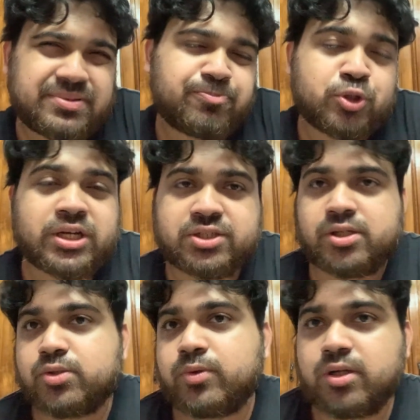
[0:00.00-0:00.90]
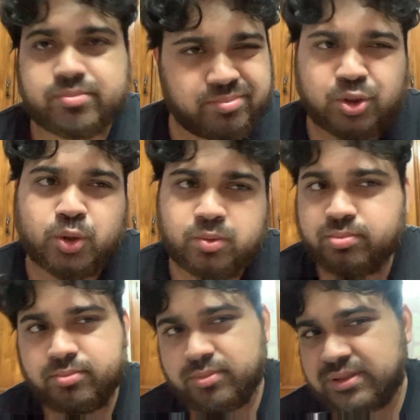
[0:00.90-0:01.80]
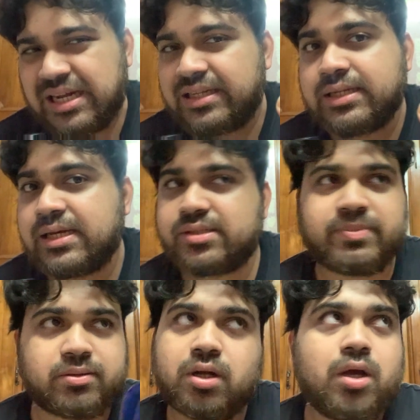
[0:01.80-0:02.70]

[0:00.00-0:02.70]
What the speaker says: projection as well, though slightly less. But